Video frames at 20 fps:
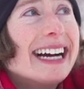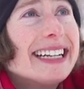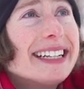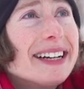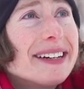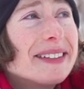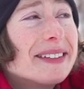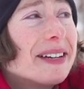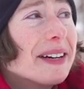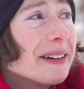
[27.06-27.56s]
I
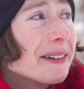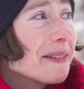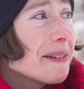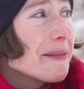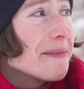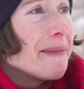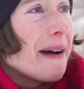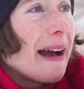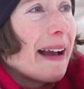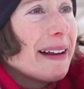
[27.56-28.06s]
know, don't
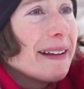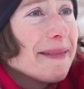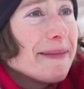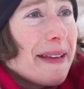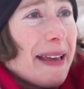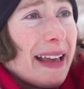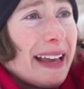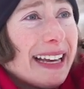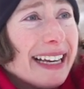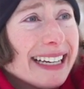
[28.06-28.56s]
remind
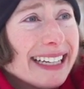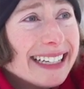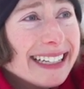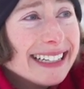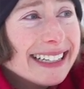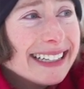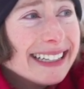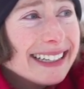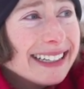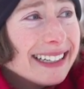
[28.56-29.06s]
me.
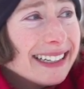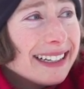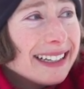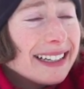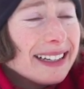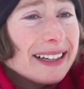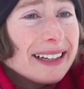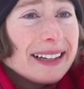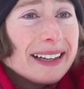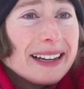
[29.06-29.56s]
And we're
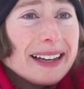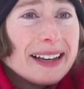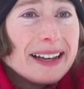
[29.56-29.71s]
set.